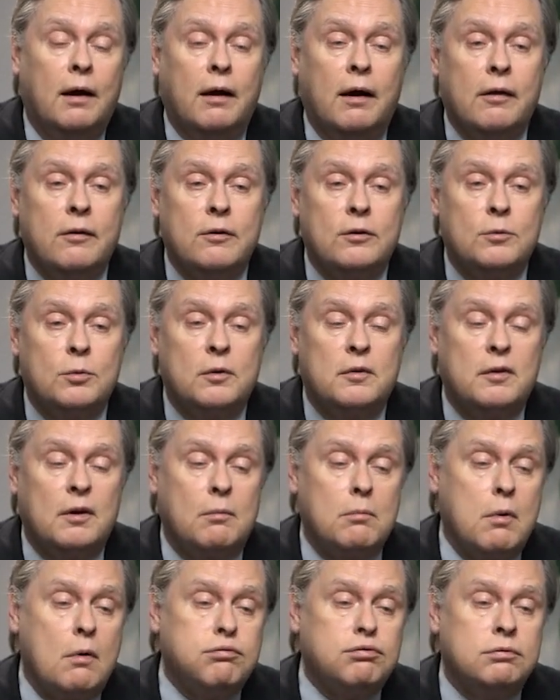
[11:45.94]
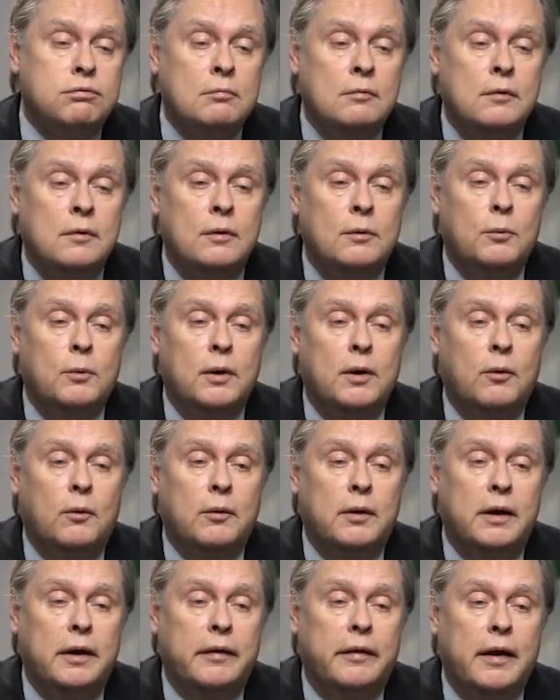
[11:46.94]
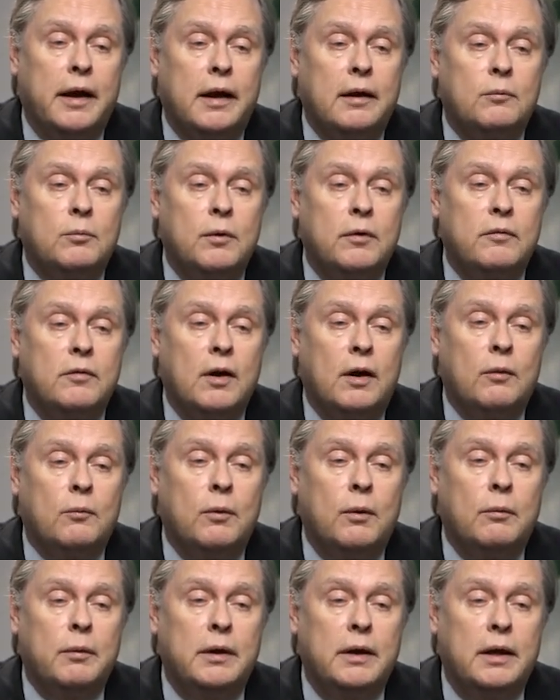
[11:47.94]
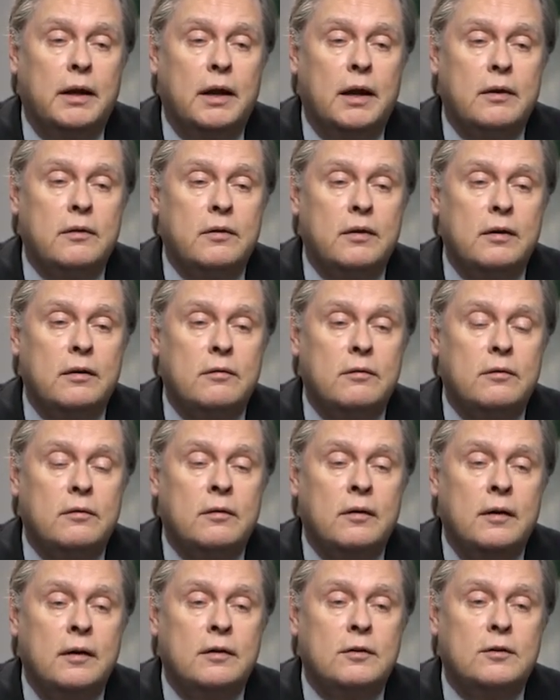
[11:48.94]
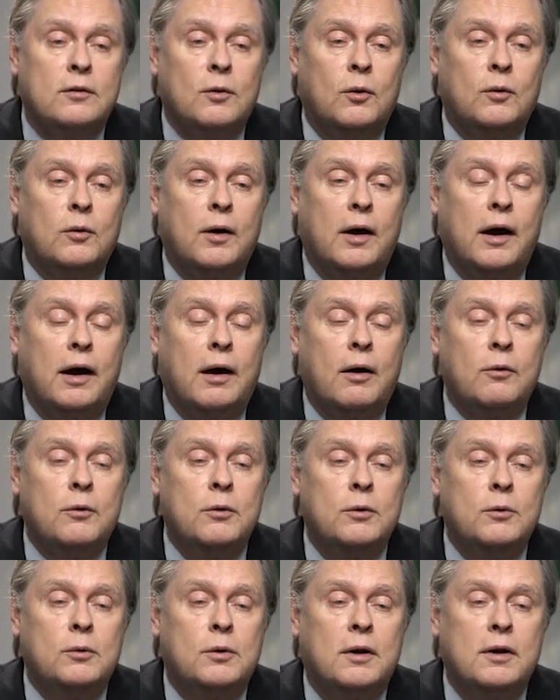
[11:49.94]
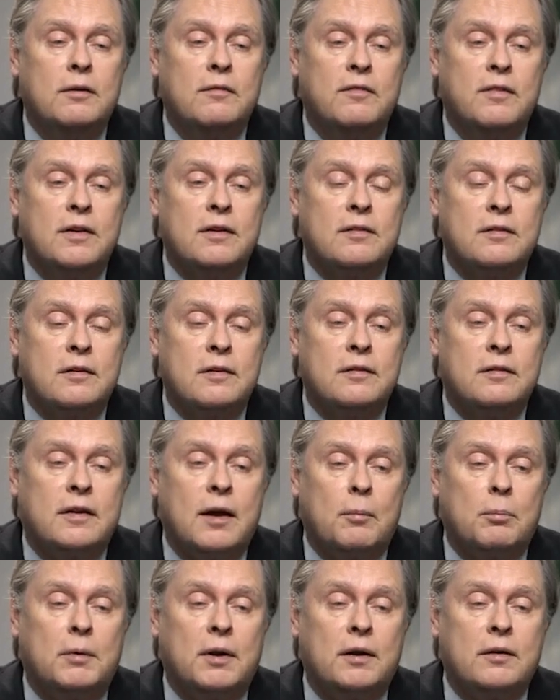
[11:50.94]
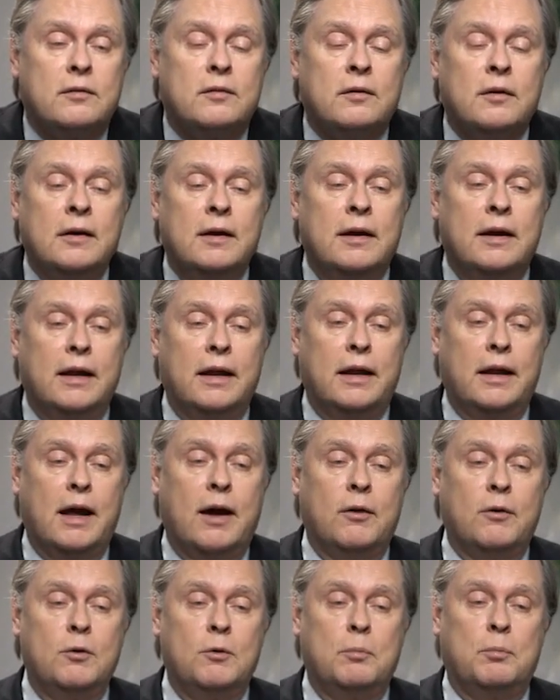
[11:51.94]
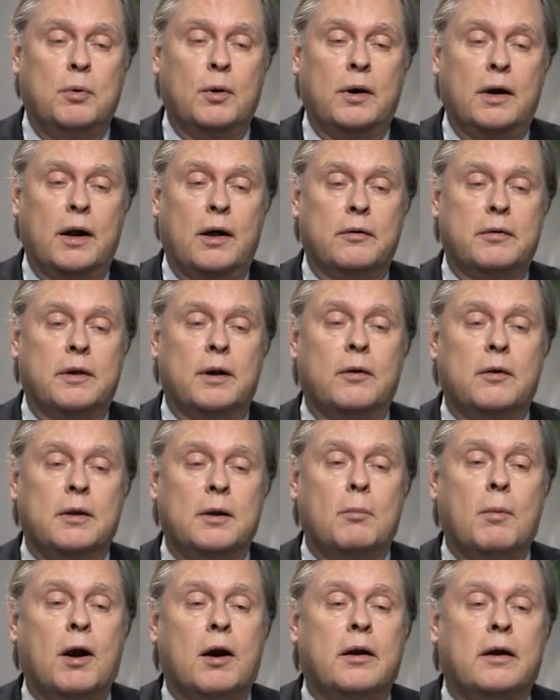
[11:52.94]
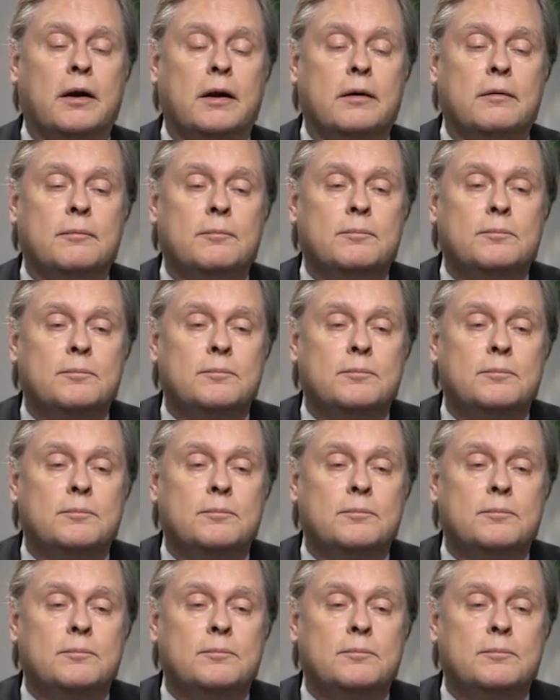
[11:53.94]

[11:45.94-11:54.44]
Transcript: Others will say, well, we don't need that, we've got what we need as is. So how do you convince the skeptics, and how do you put it out there in the market?